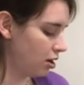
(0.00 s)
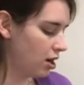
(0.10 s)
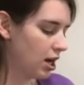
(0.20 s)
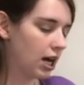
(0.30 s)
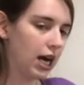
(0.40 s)

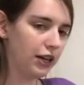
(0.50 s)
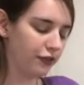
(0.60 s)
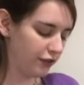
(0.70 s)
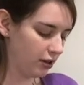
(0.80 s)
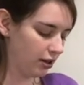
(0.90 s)
kind of
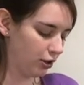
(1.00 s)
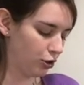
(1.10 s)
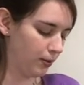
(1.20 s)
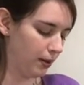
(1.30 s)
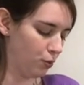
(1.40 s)
feel a little
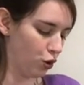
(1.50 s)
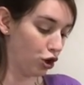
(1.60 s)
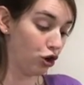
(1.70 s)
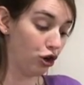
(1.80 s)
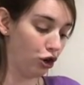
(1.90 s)
bit more
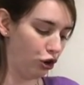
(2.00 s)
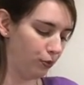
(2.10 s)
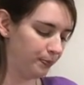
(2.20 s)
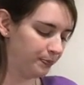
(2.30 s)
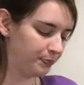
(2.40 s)

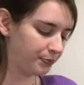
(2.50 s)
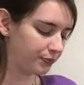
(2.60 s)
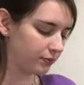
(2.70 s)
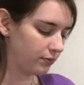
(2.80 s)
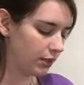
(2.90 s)
calm
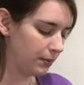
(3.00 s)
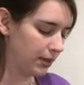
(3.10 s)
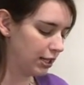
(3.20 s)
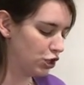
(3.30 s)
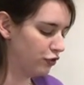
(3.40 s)

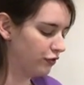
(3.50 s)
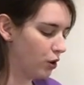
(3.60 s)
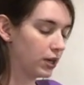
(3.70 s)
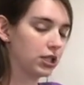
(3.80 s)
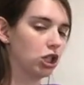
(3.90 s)
because you
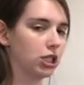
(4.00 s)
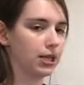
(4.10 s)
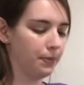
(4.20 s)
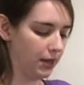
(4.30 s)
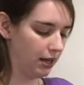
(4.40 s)
focused on
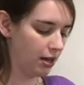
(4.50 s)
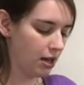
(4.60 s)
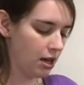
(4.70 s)
something.